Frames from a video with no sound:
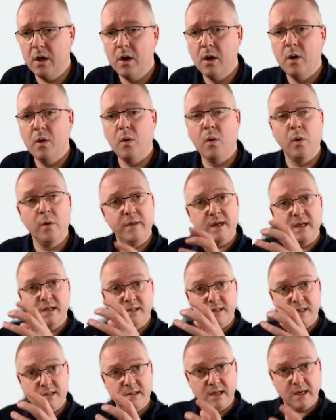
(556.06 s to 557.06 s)
or the
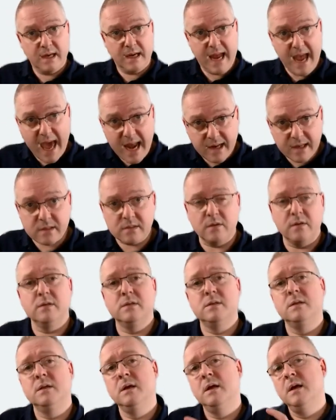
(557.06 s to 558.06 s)
consistent
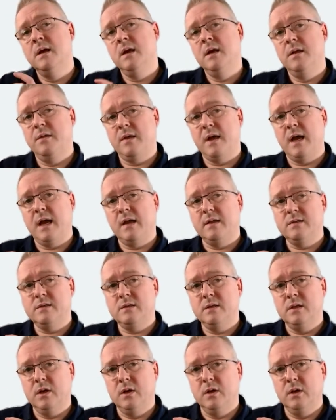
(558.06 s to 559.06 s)
characters that
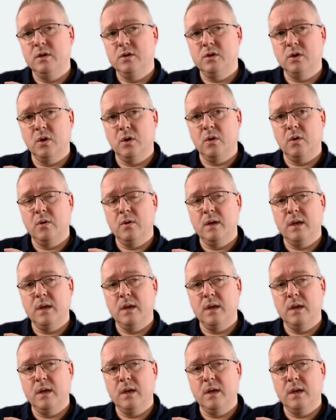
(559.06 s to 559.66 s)
you saw